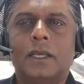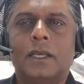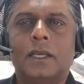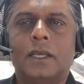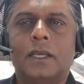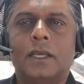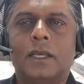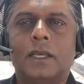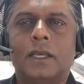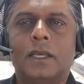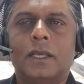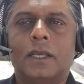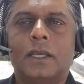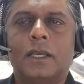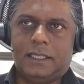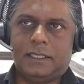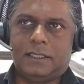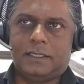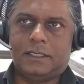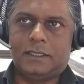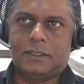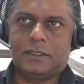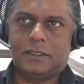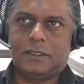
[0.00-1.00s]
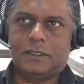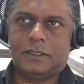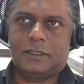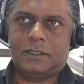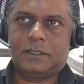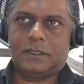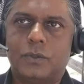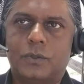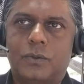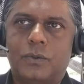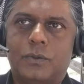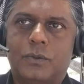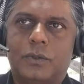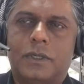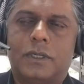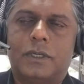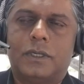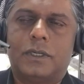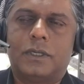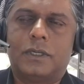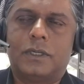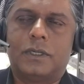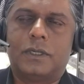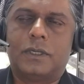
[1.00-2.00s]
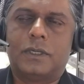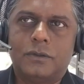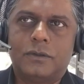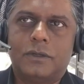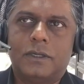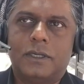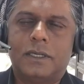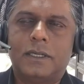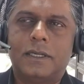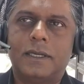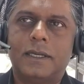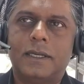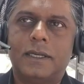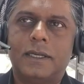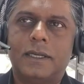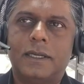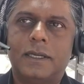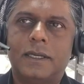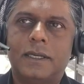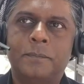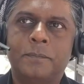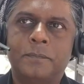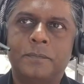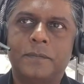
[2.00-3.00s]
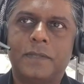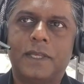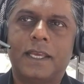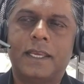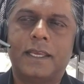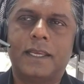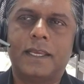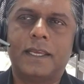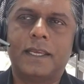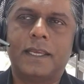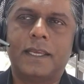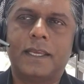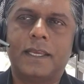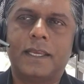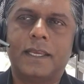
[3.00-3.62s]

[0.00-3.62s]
So I think that there's also, AI.